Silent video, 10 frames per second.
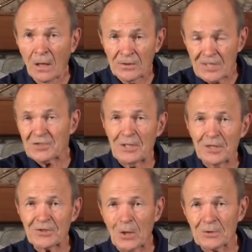60
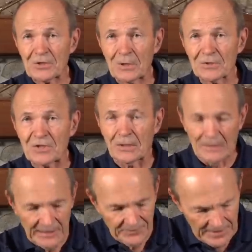years ago, it's a good skill.
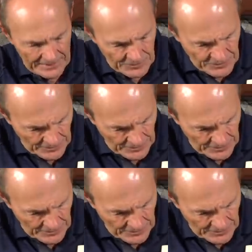They had this